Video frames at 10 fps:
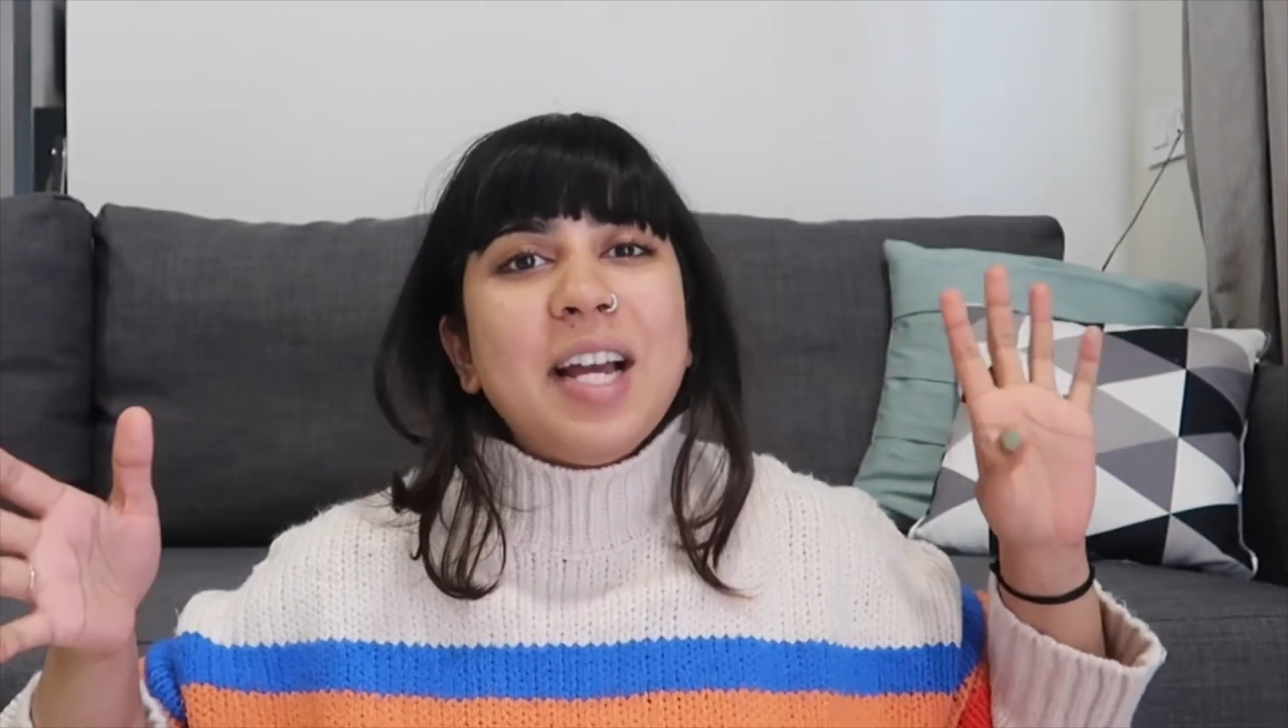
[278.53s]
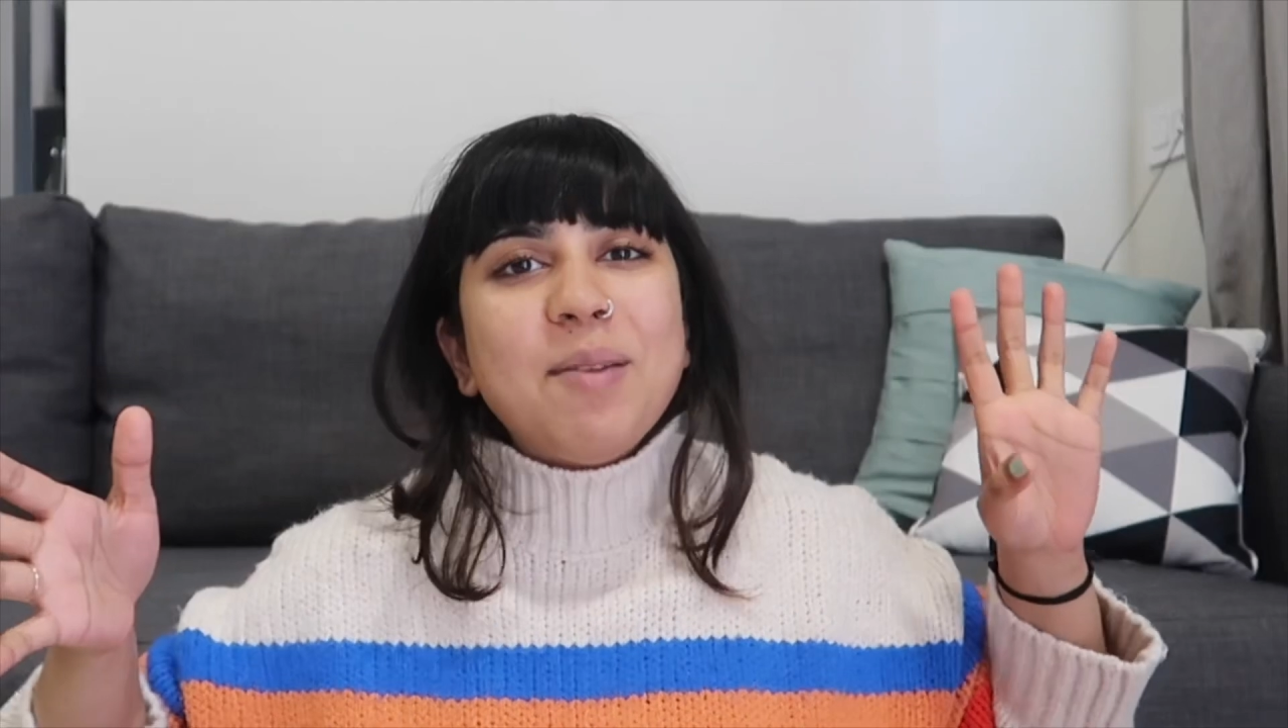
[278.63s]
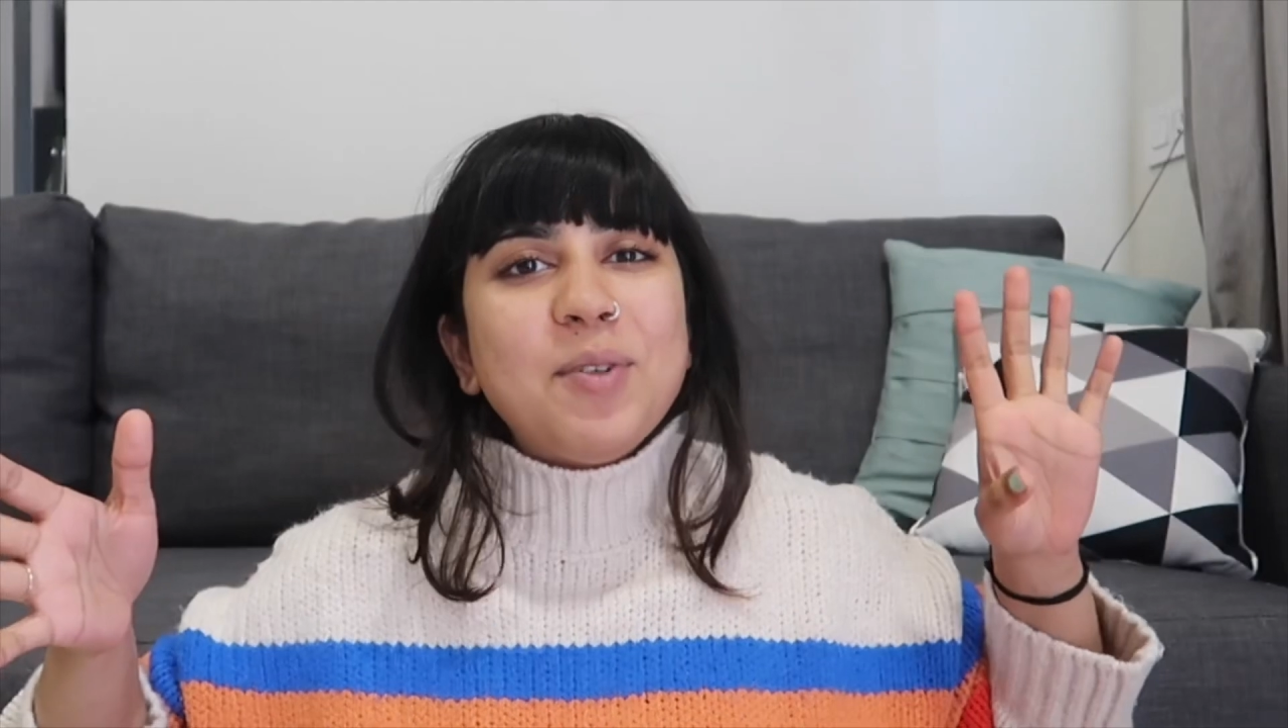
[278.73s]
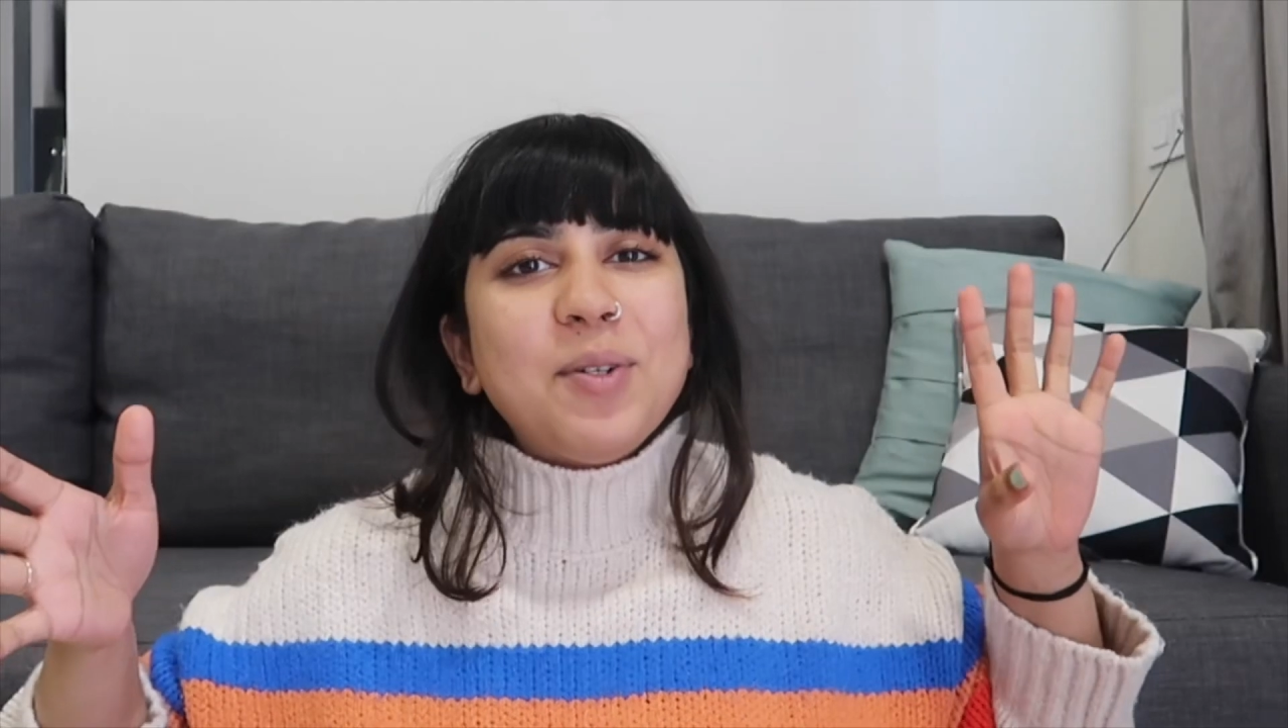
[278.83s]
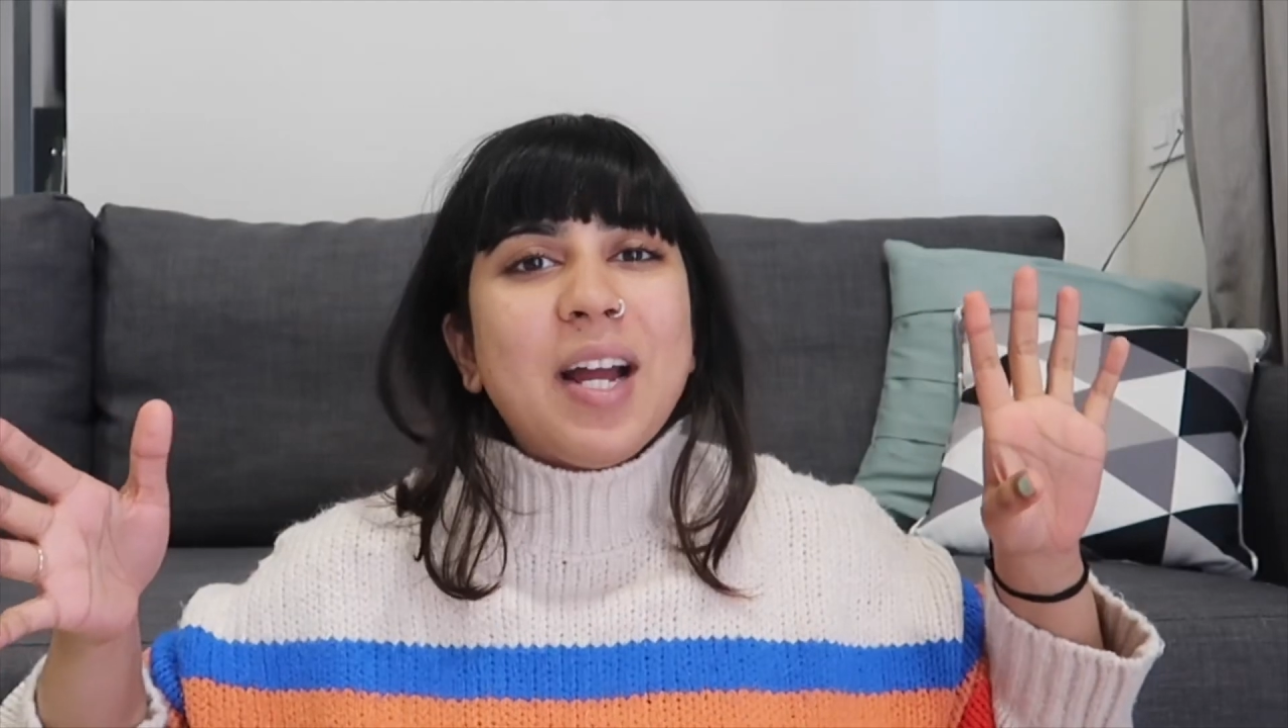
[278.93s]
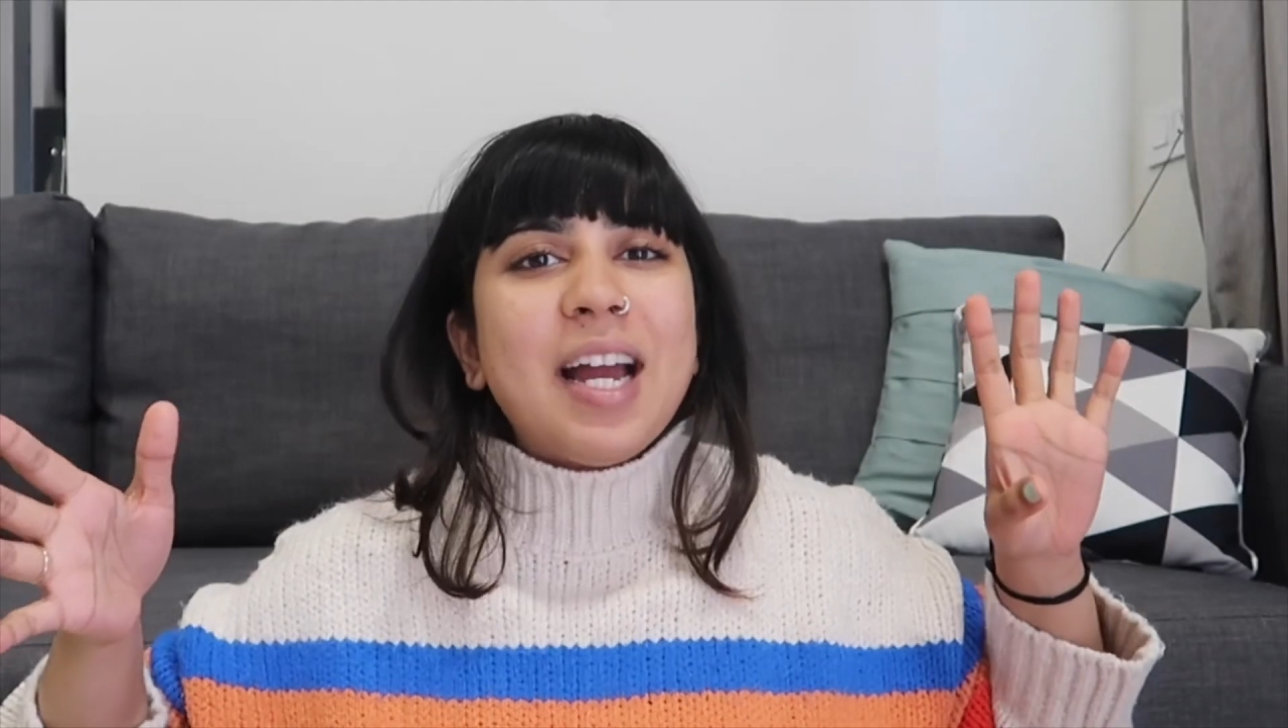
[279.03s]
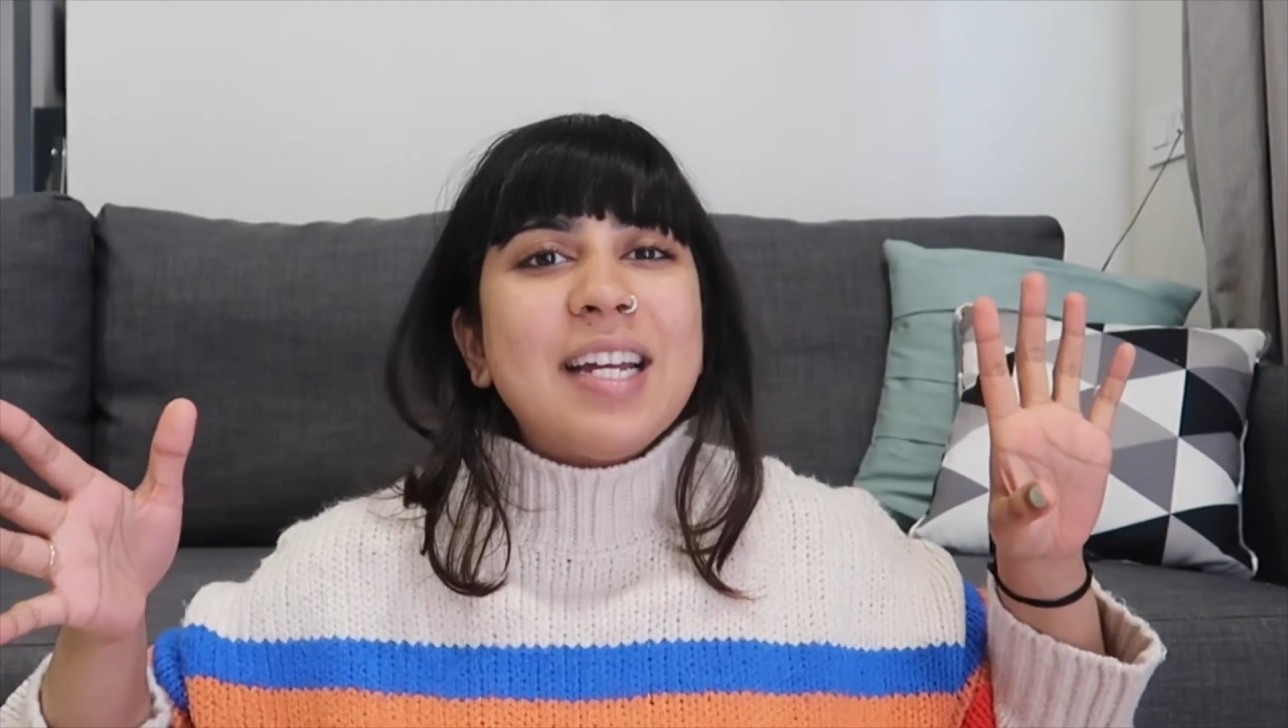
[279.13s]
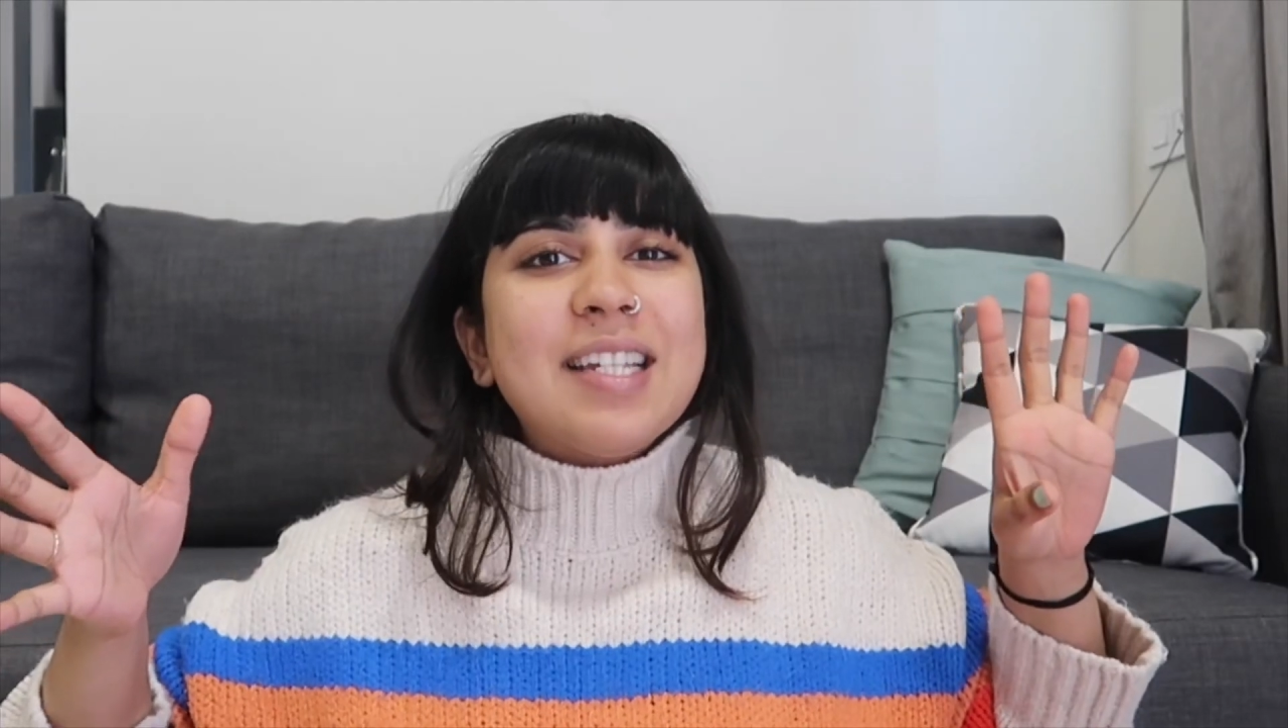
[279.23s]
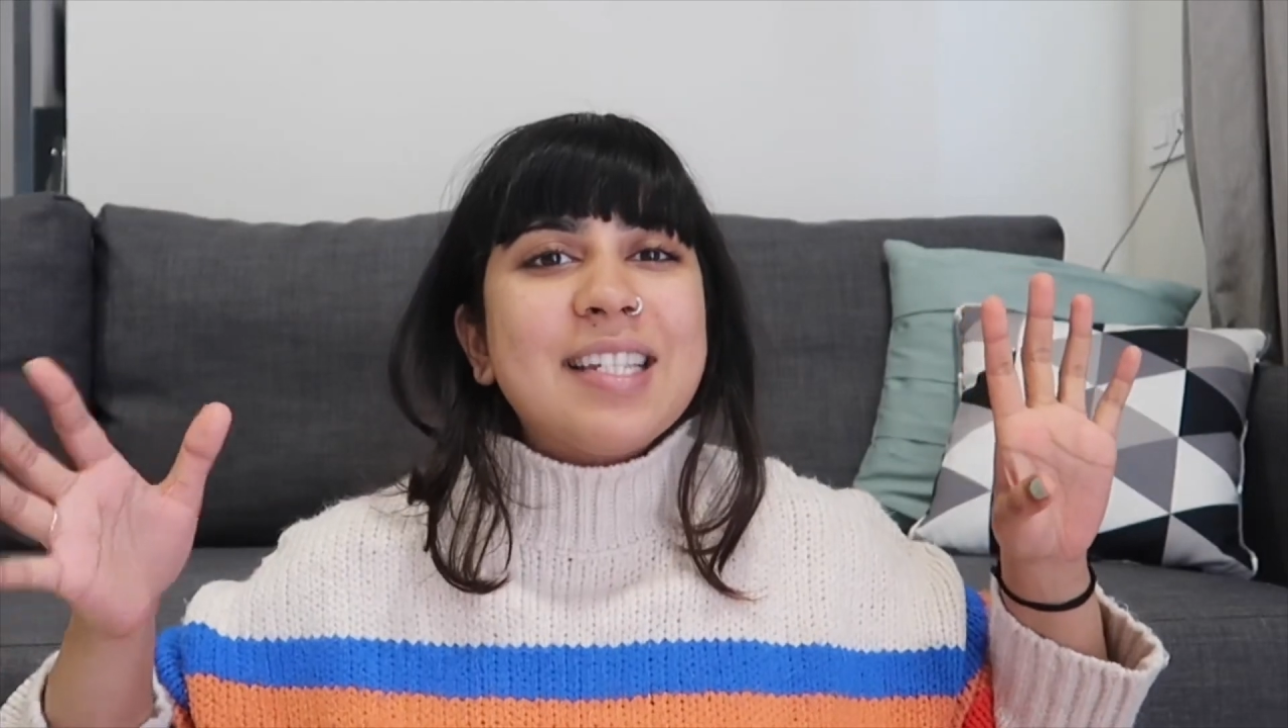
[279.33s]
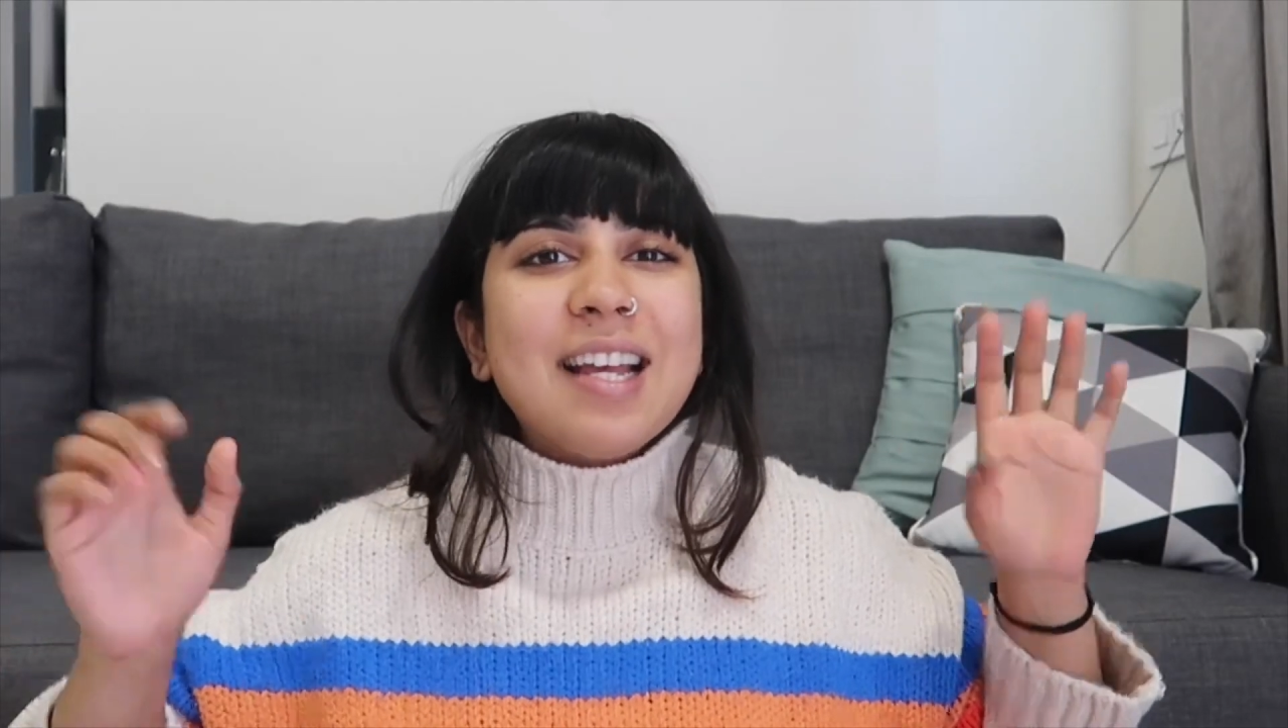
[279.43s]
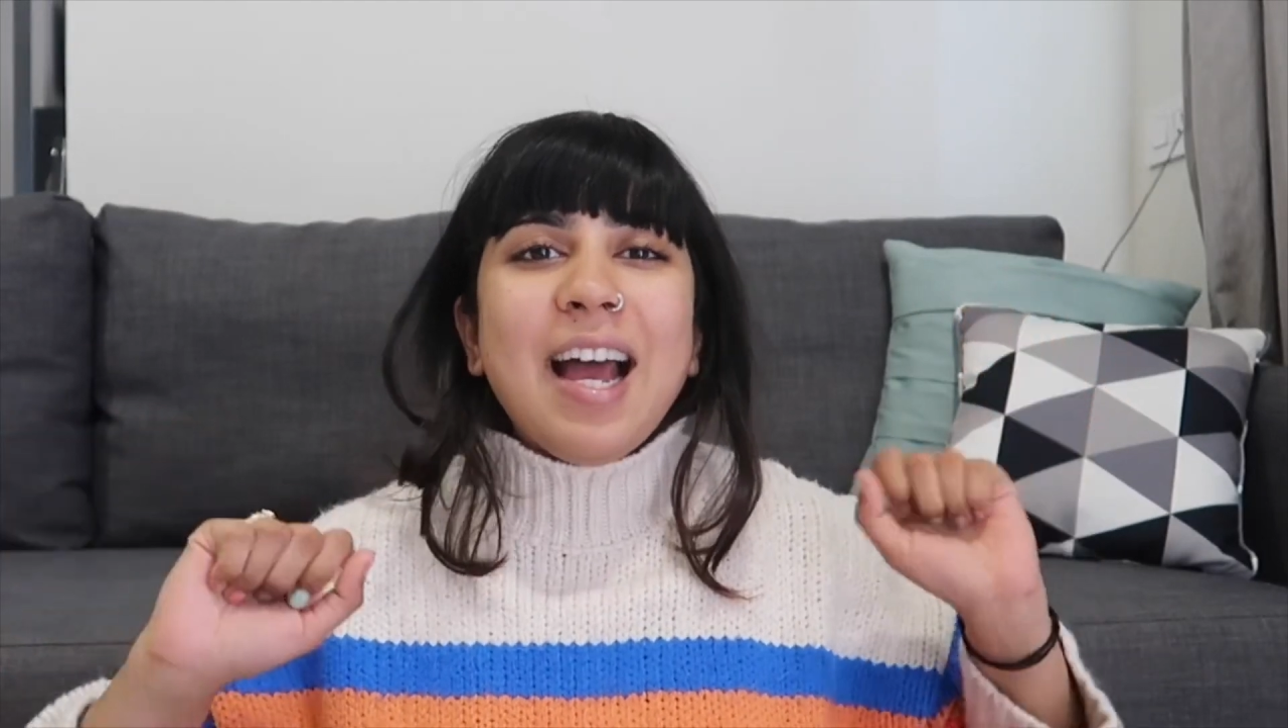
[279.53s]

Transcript: help you guys.